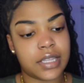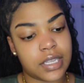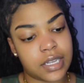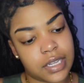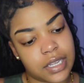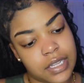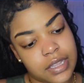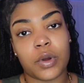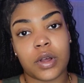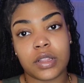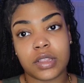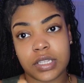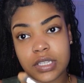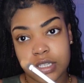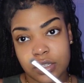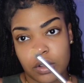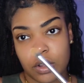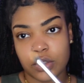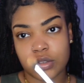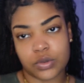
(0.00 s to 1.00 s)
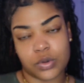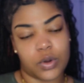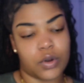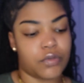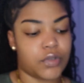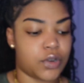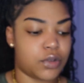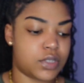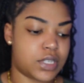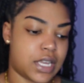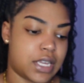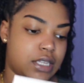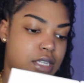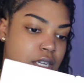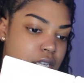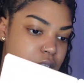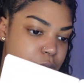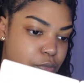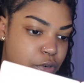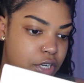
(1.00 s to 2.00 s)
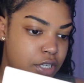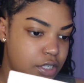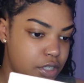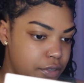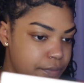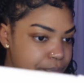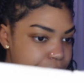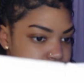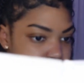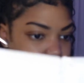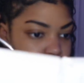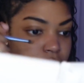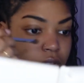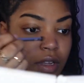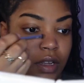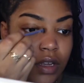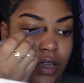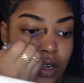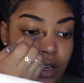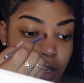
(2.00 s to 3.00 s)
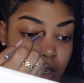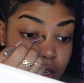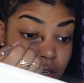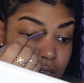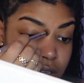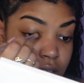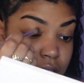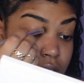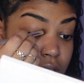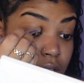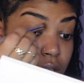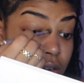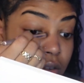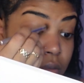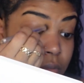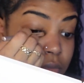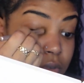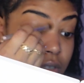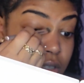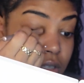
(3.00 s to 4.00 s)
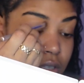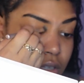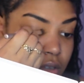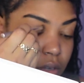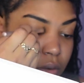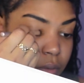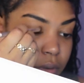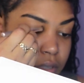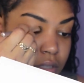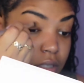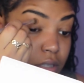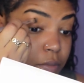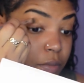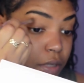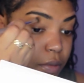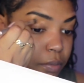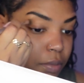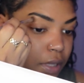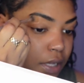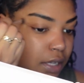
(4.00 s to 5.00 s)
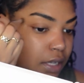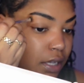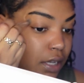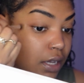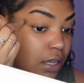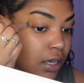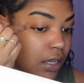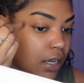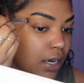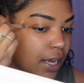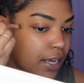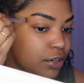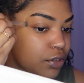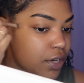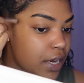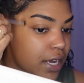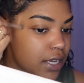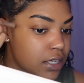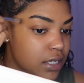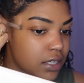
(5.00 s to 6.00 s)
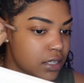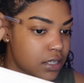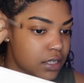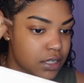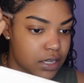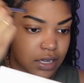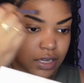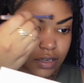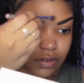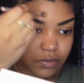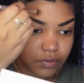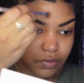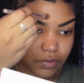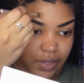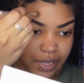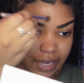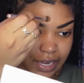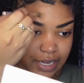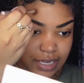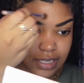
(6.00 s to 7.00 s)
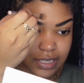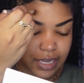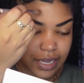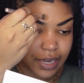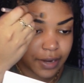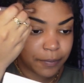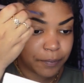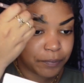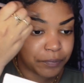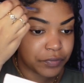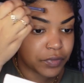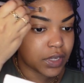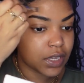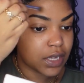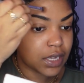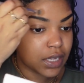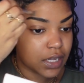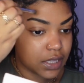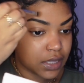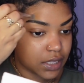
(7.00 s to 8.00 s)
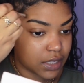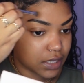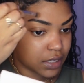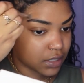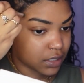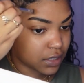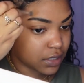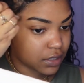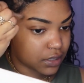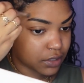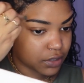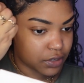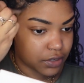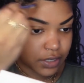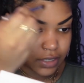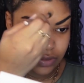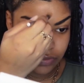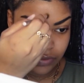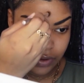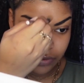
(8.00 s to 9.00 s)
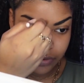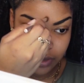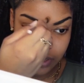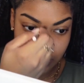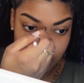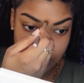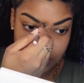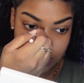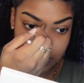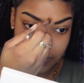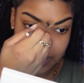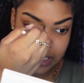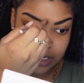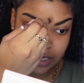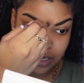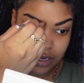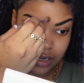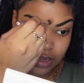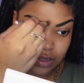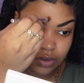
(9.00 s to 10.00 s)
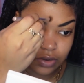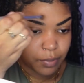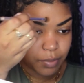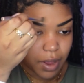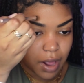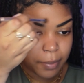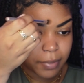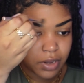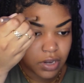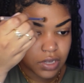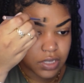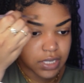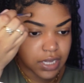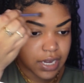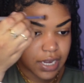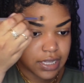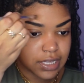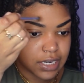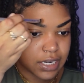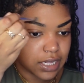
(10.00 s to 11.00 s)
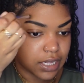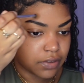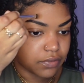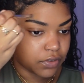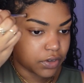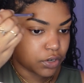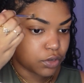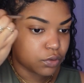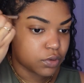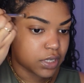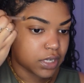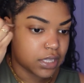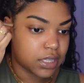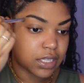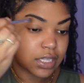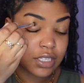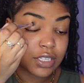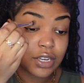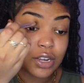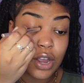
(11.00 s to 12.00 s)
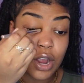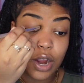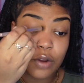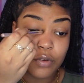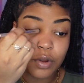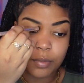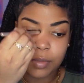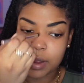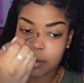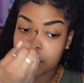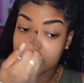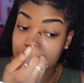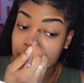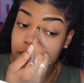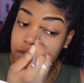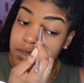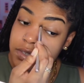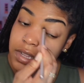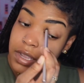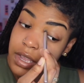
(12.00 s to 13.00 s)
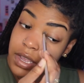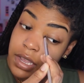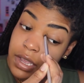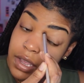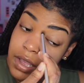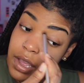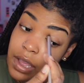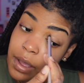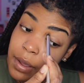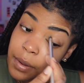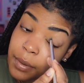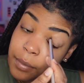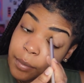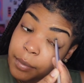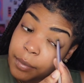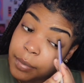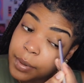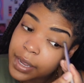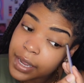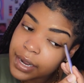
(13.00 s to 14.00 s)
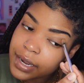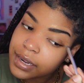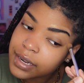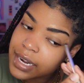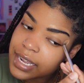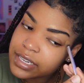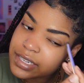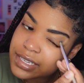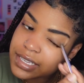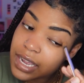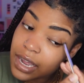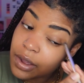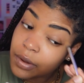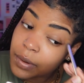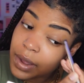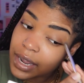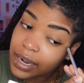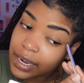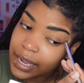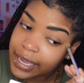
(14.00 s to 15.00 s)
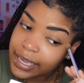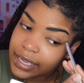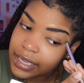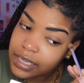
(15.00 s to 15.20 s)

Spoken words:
it in. This is also a Real Techniques brush. So I'm just going to be blending it in. As you guys can see, like I said, this concealer is very close to my skin color. It probably looks like I didn't even use anything to carve out my brows, but that's just how I like